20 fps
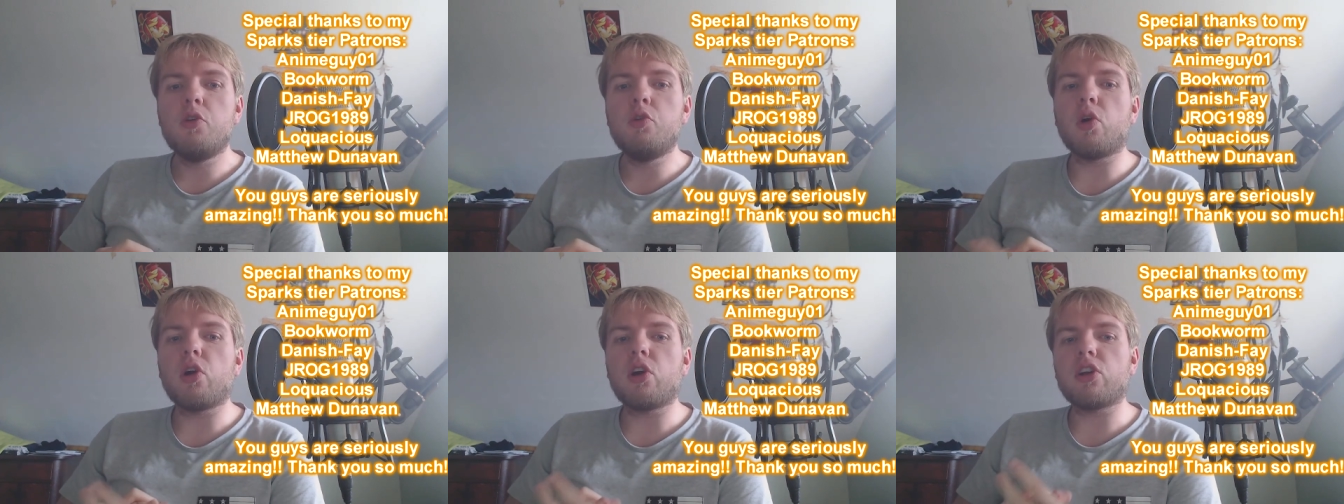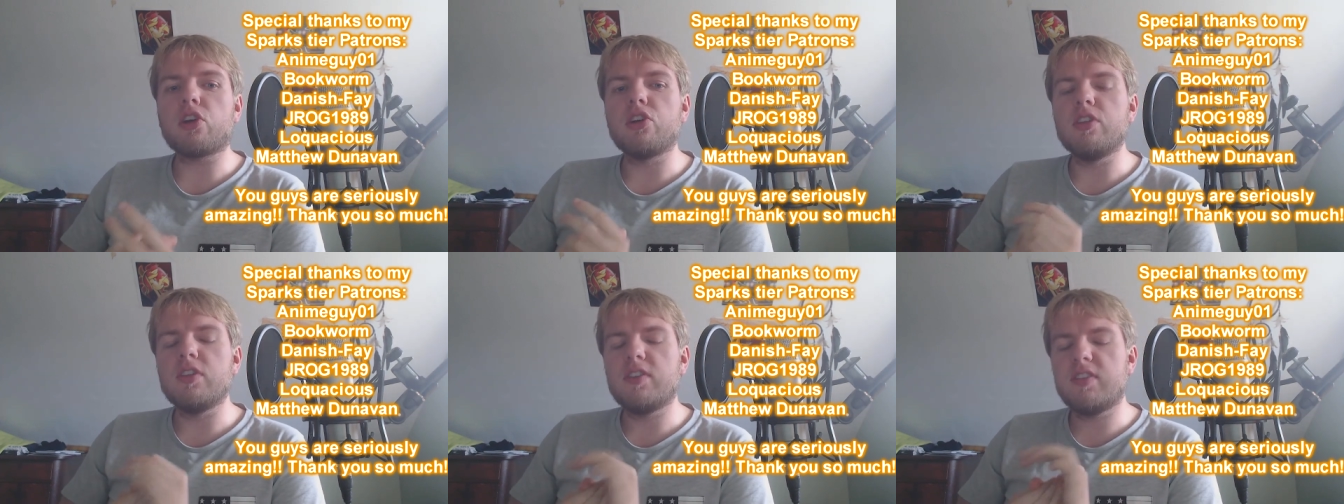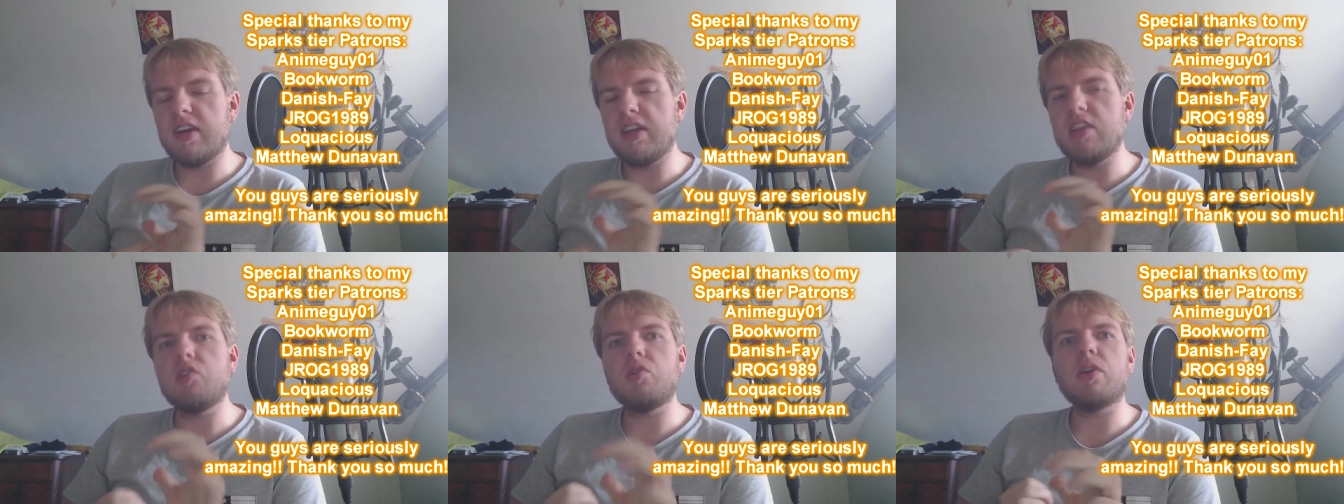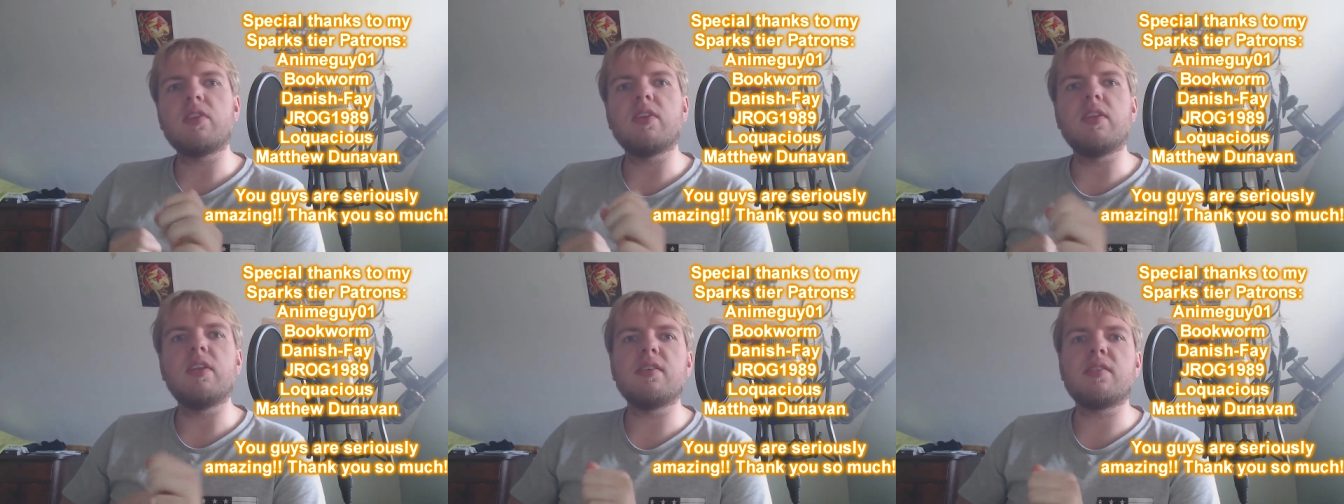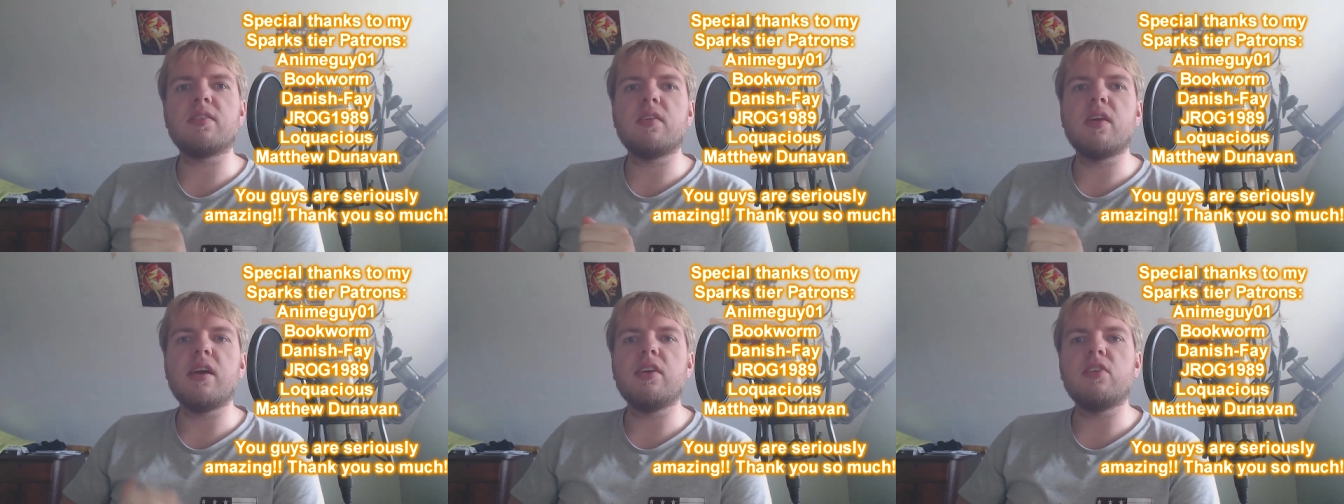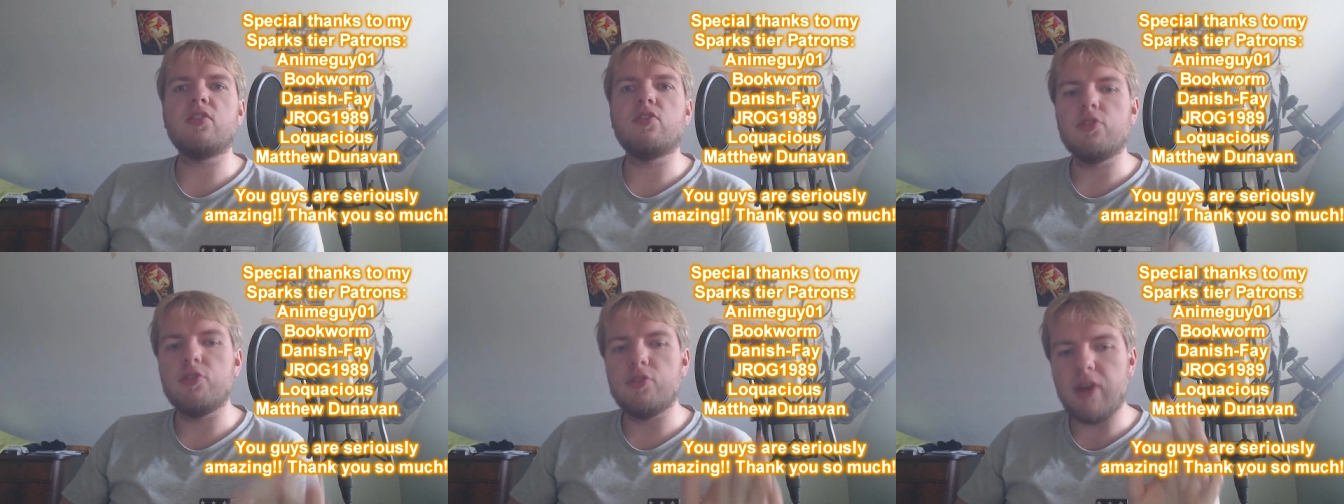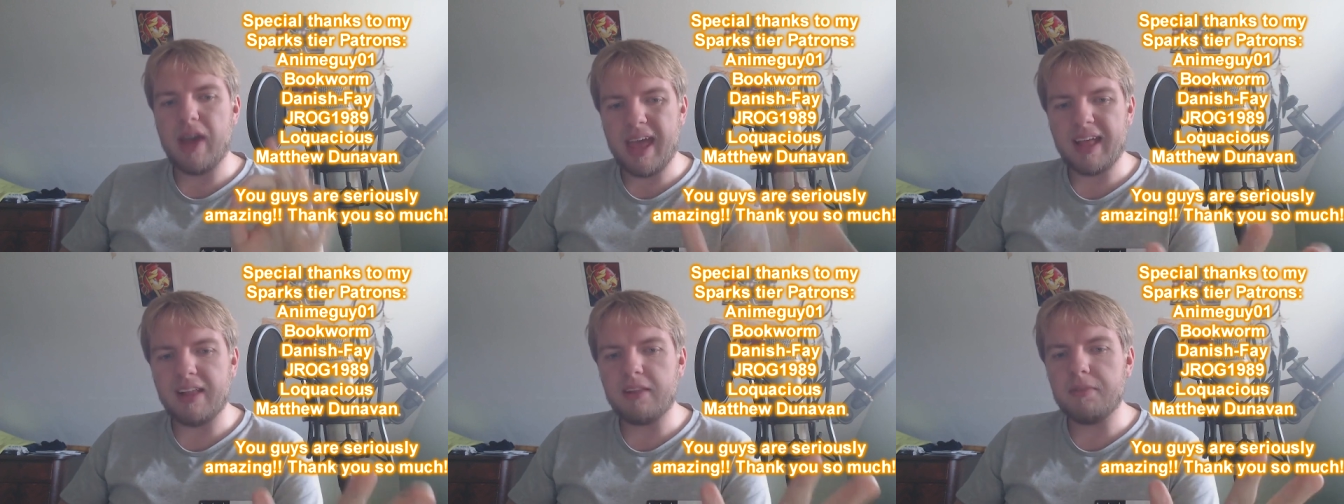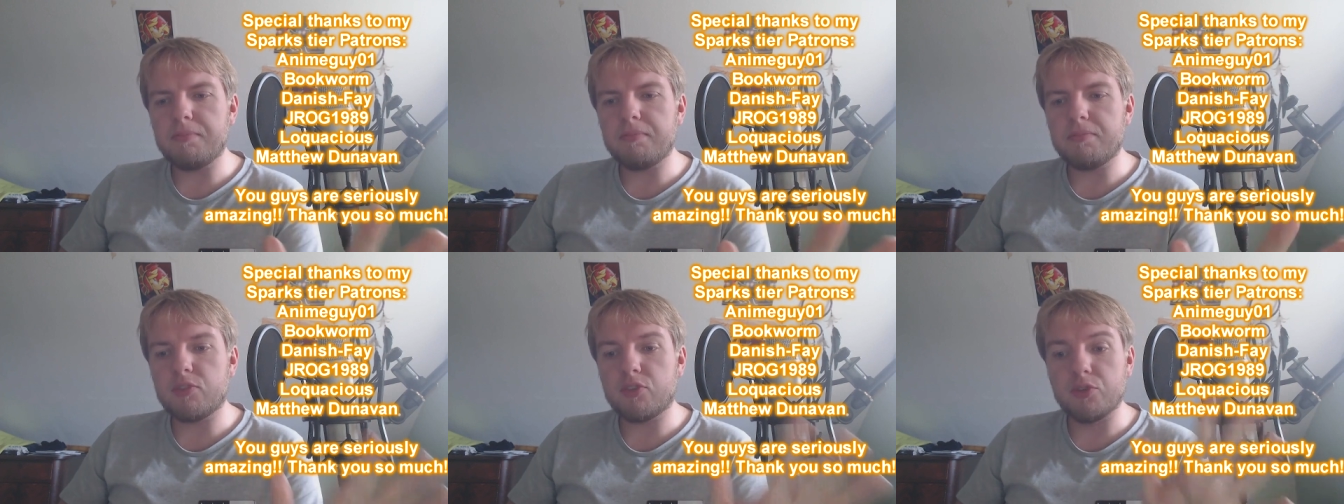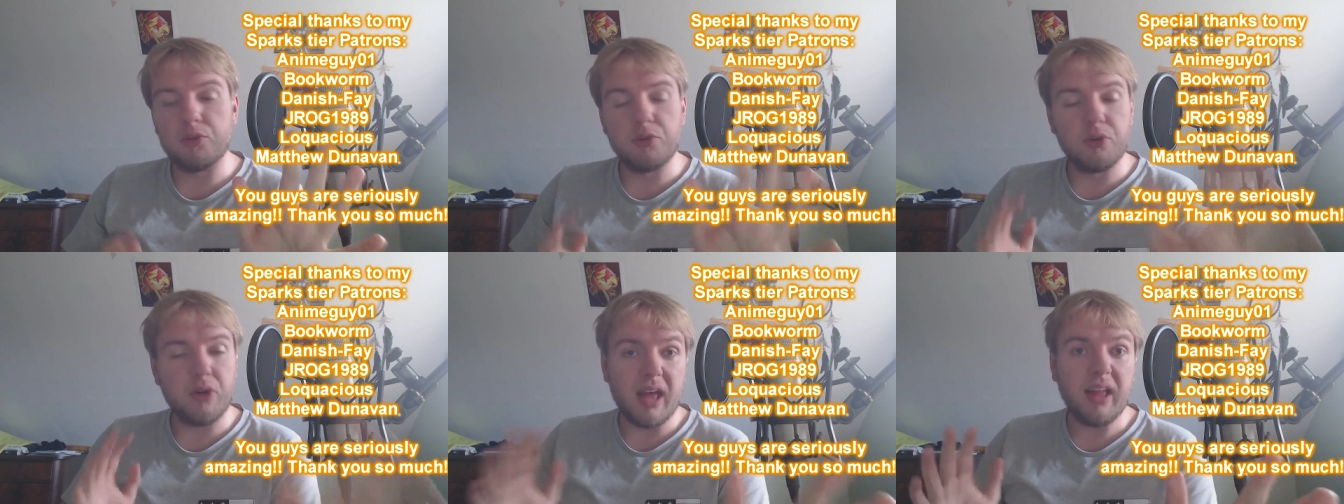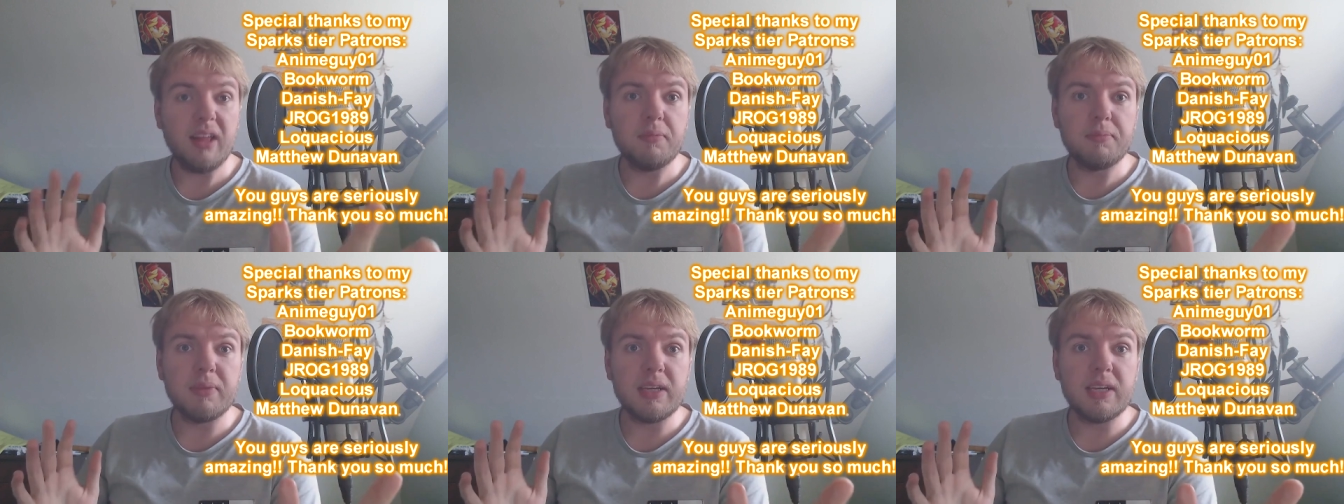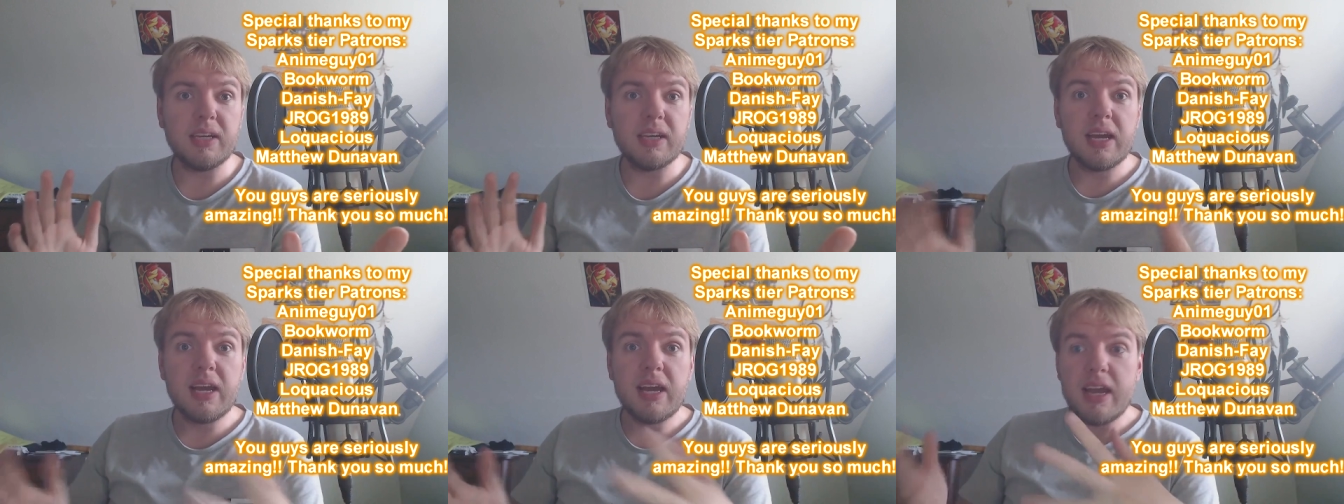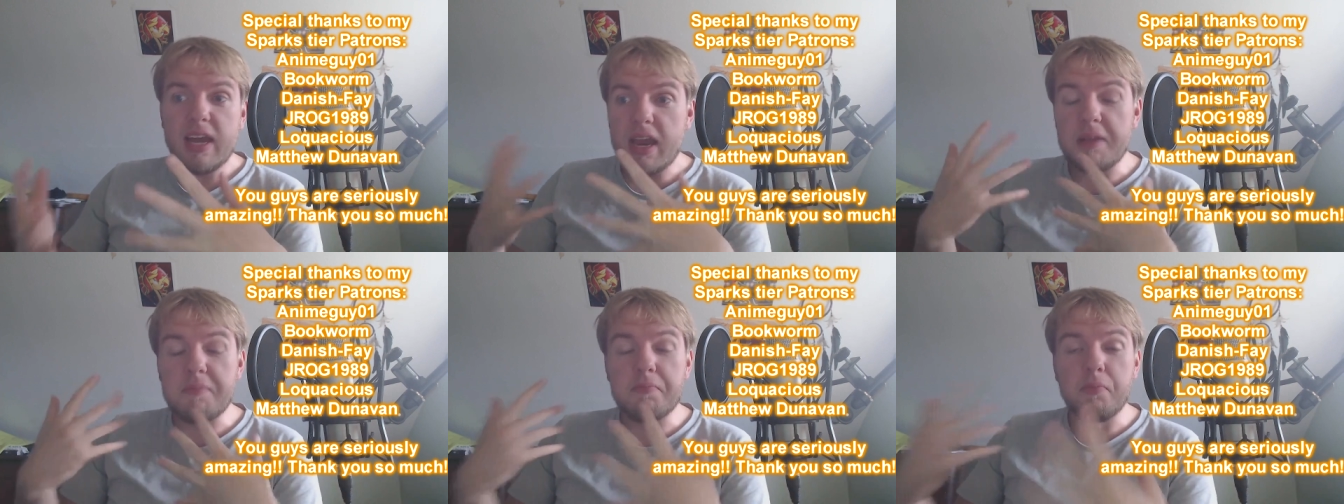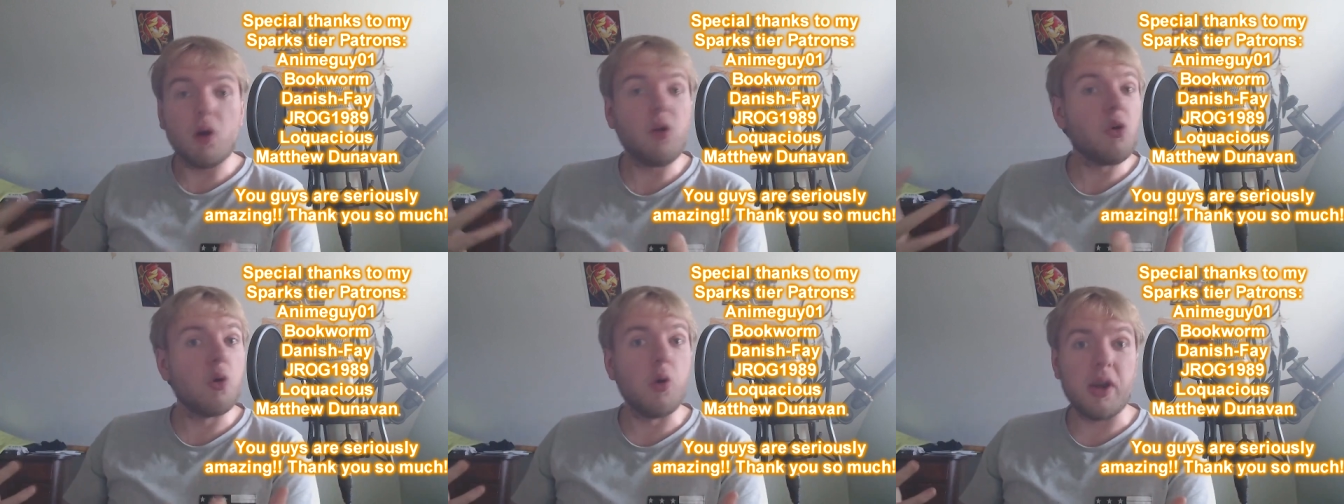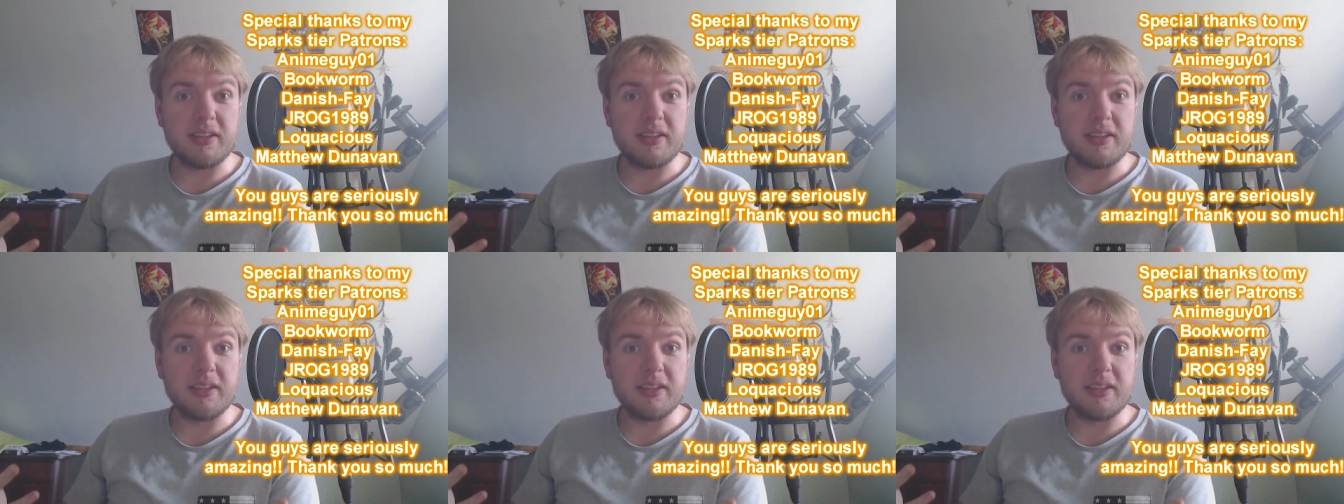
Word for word: who are continuing to this day to help to help me in more